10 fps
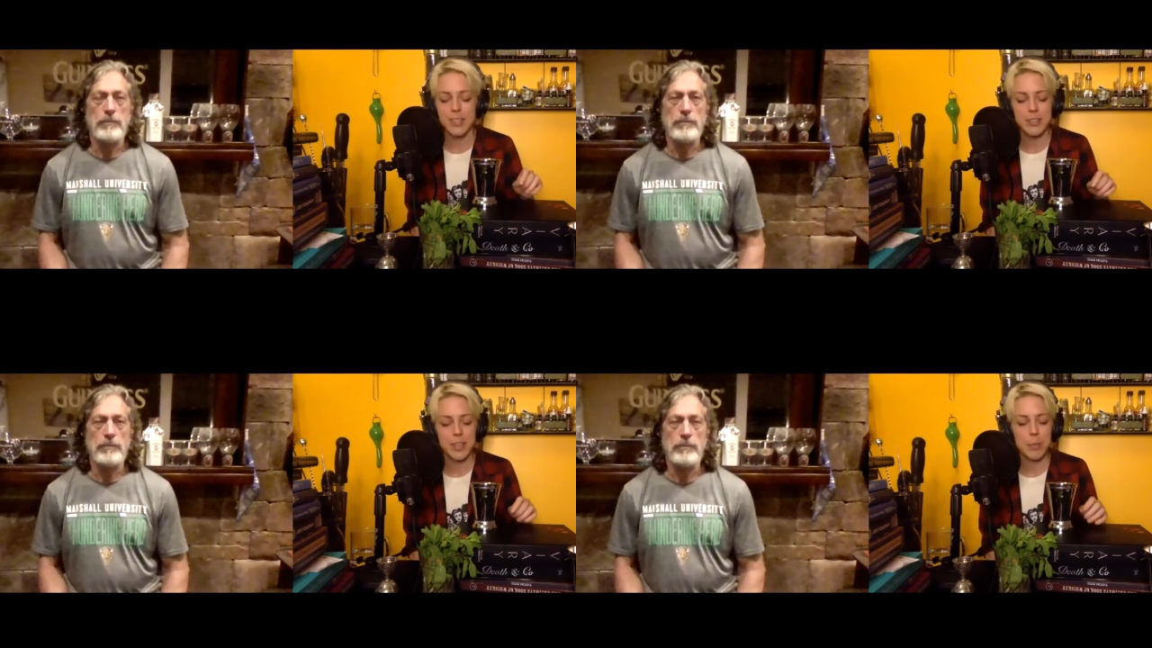
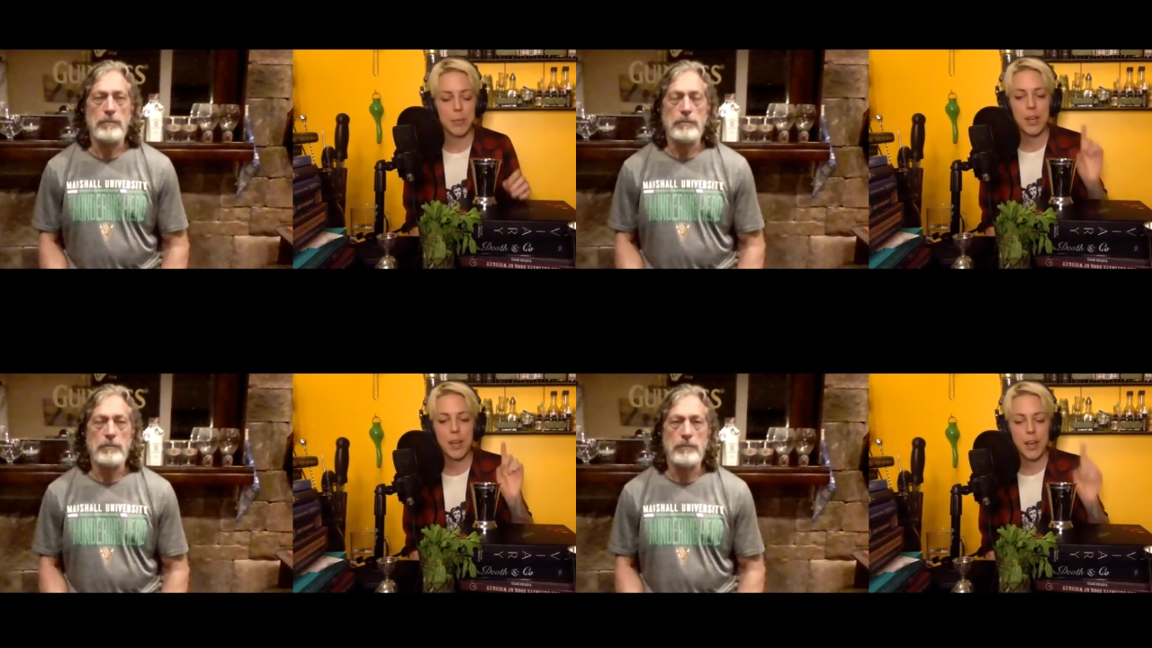Speaker 1: step.
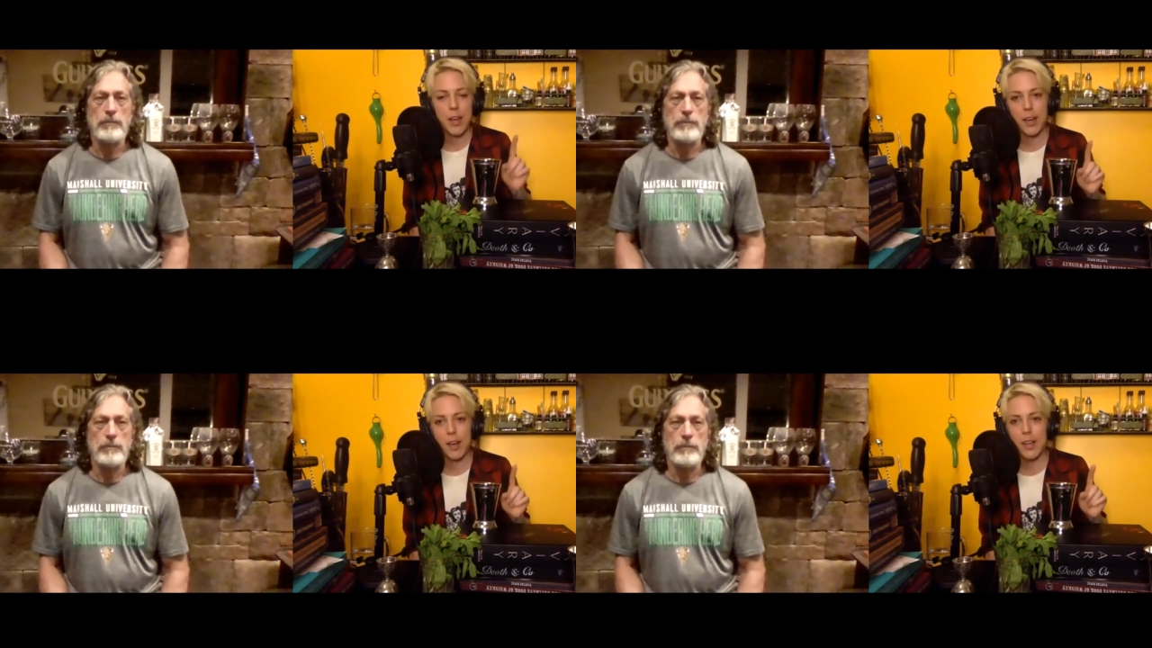
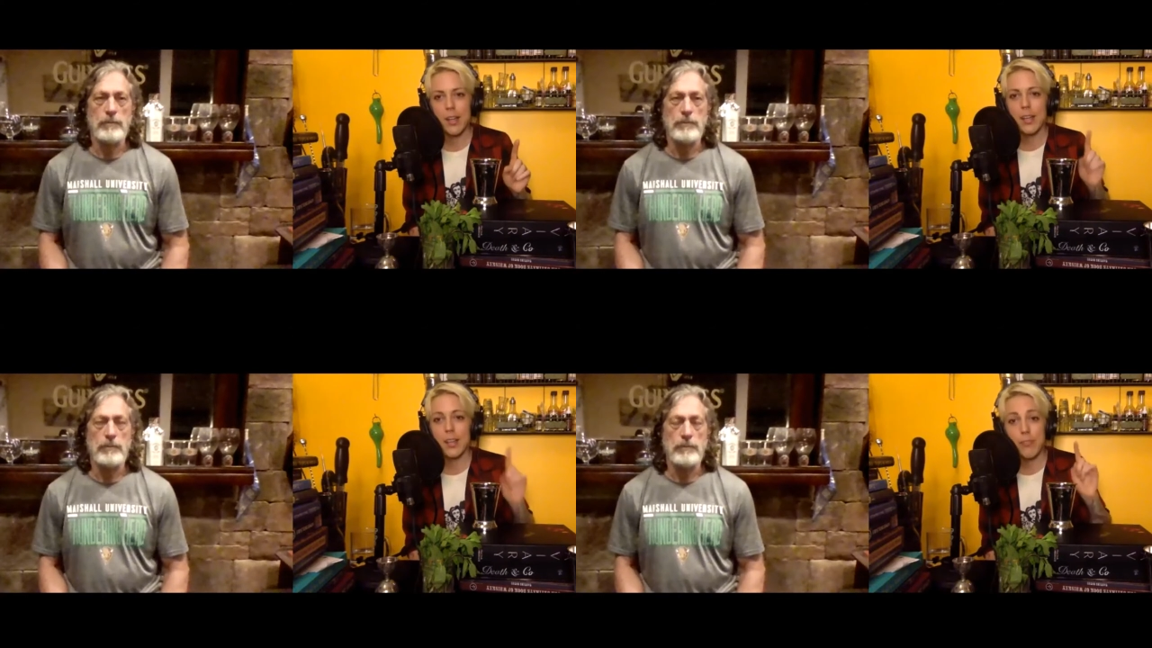Uh,
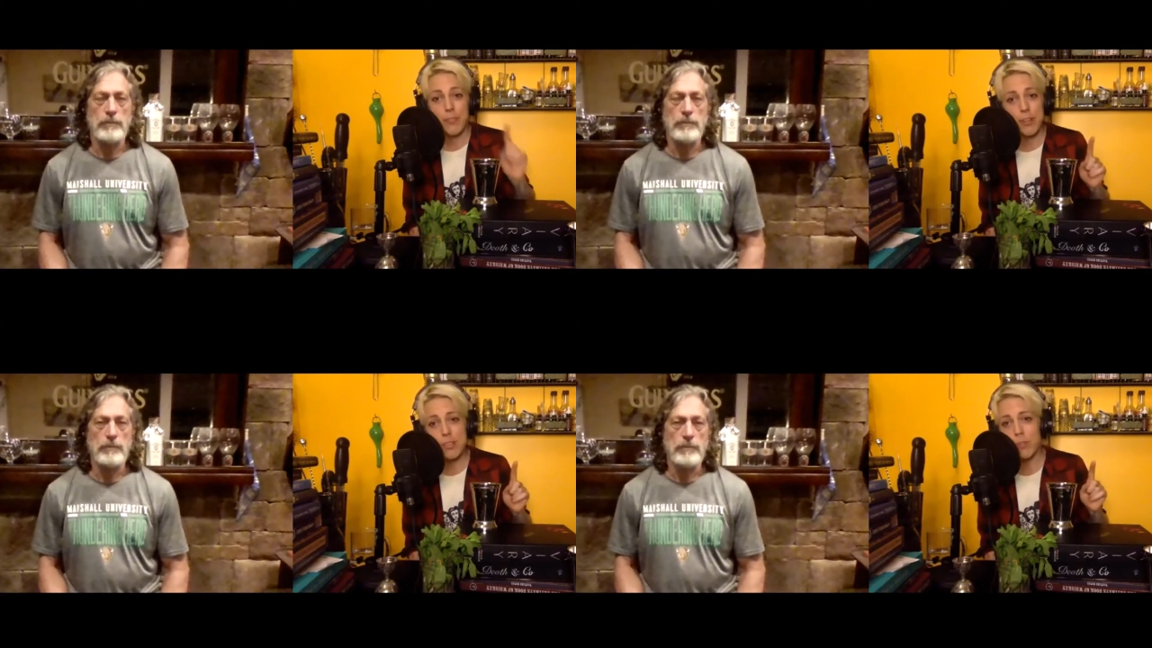the
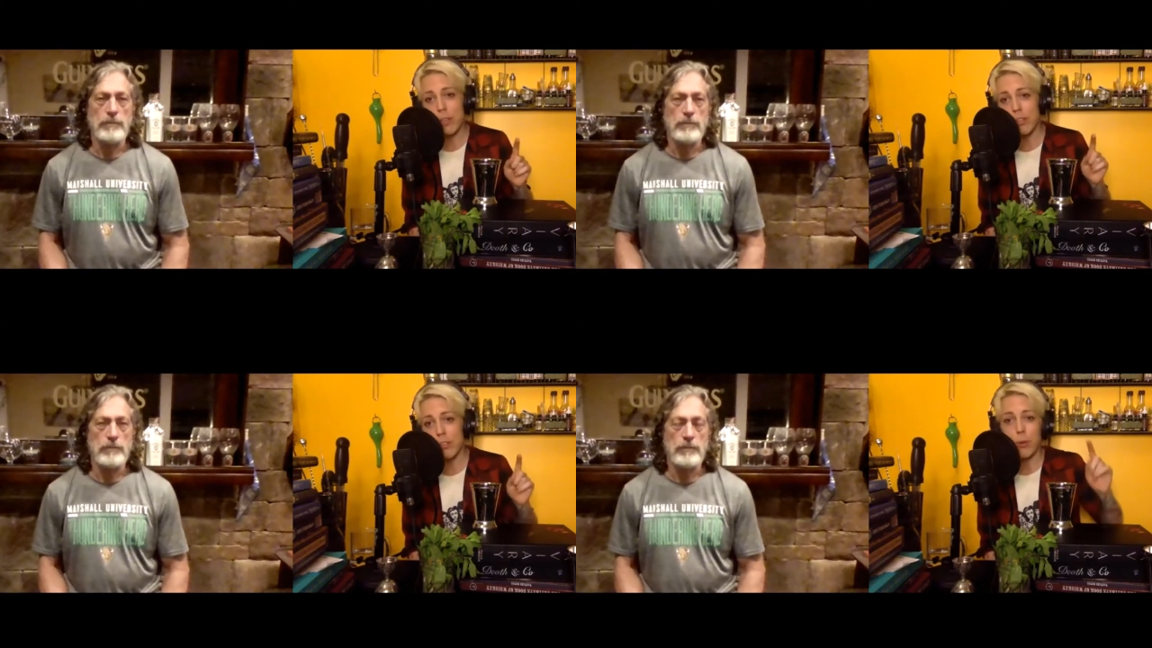first of
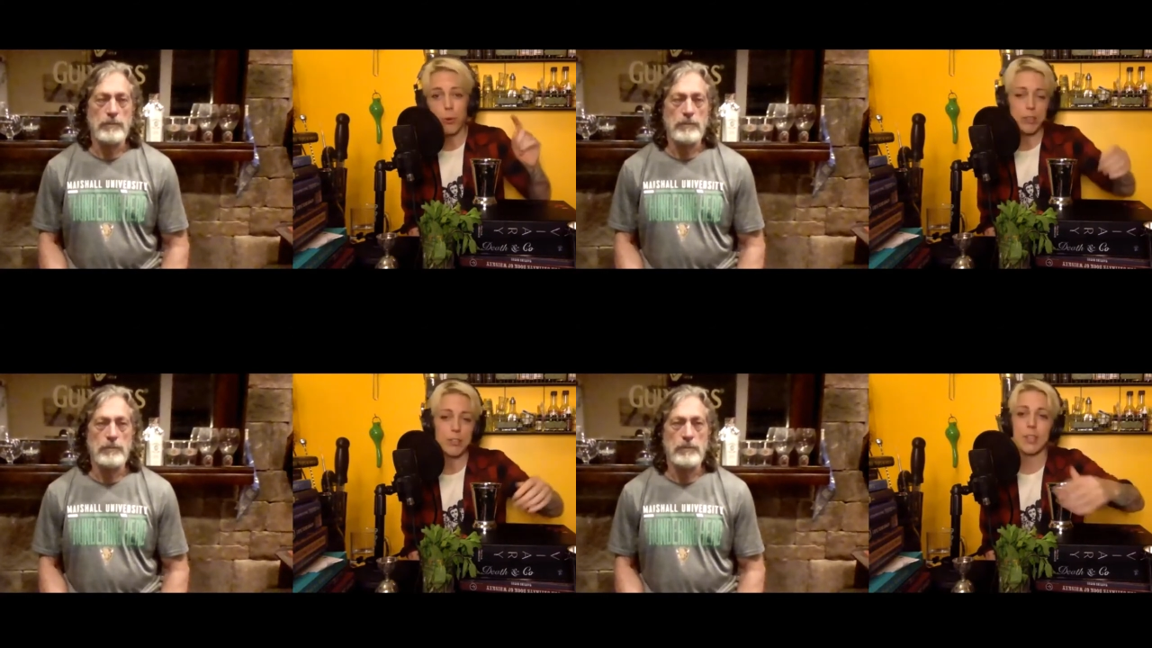which, of
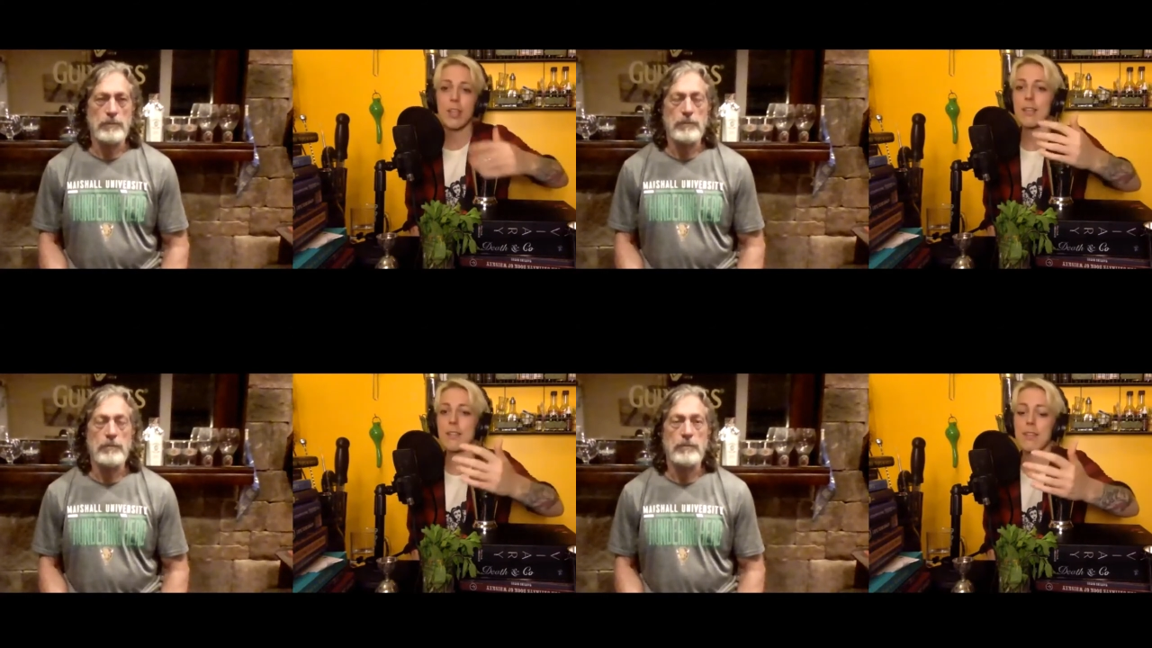course,
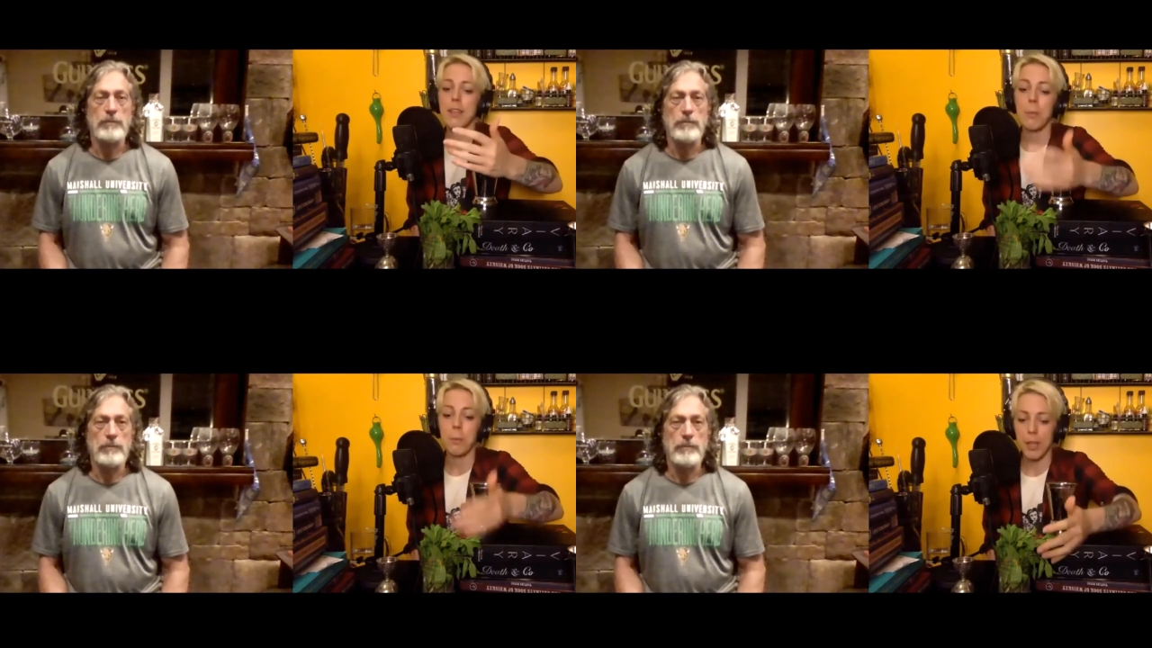is
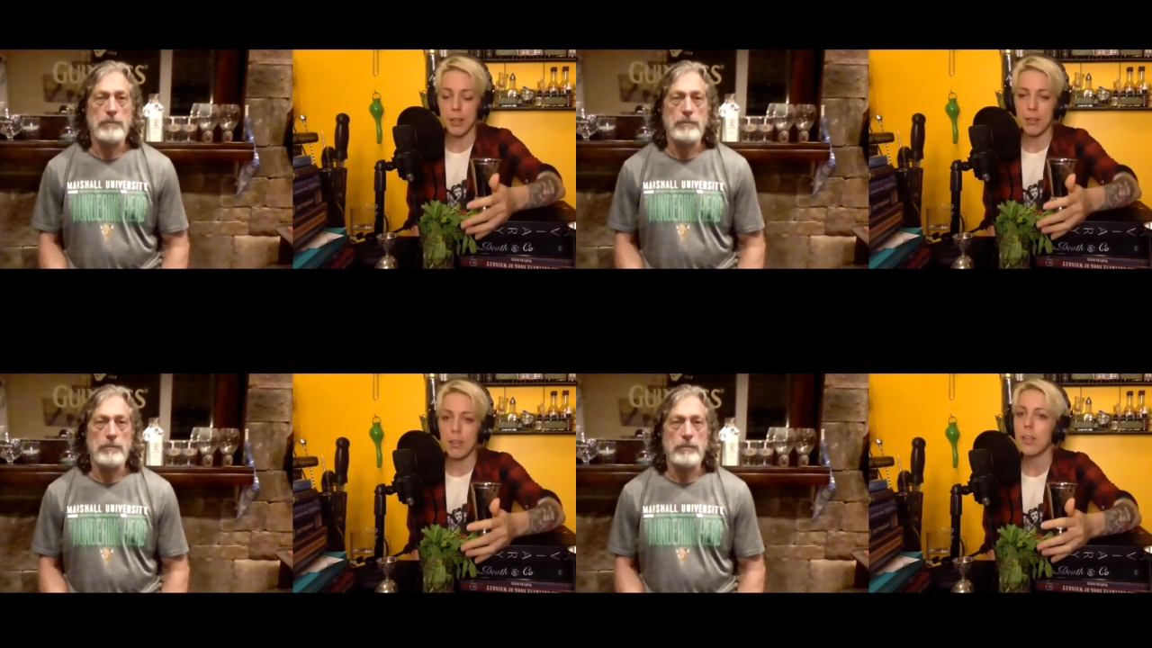the mint.